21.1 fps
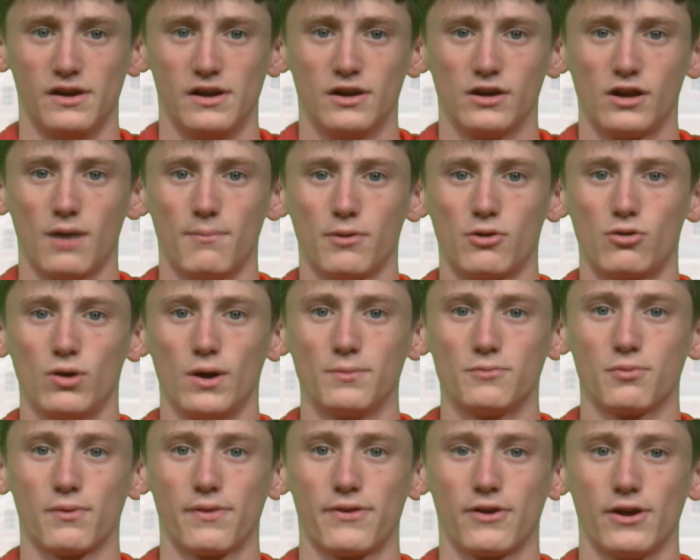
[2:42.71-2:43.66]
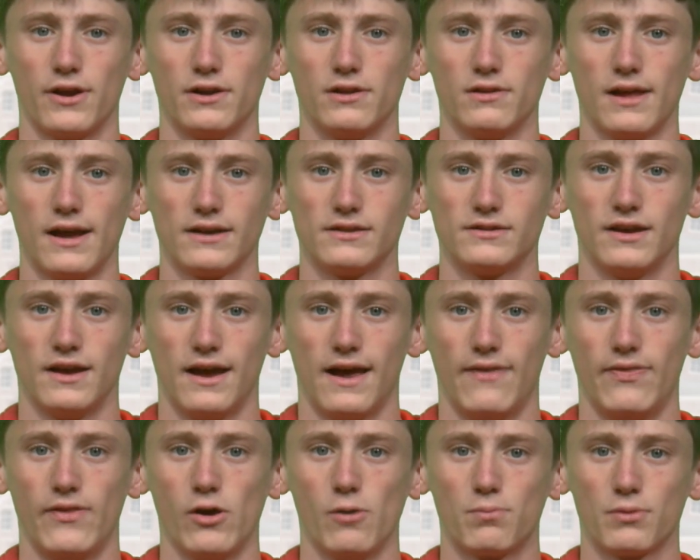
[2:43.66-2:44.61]
Come equipped with your intellect,
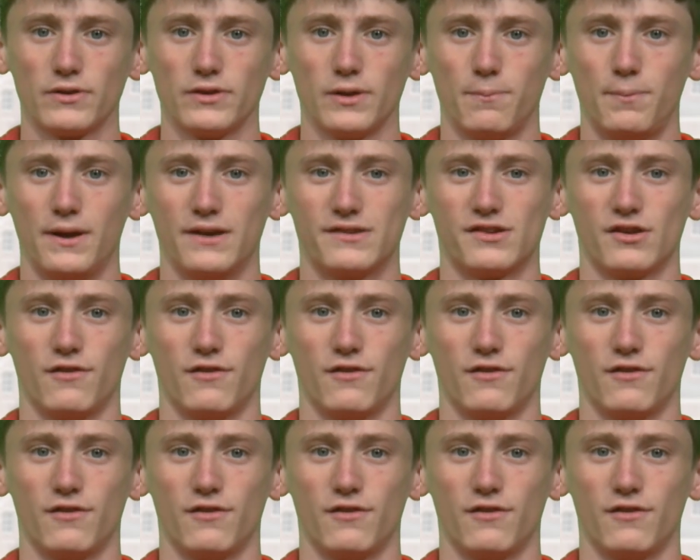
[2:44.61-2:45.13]
and they'll bring the pizza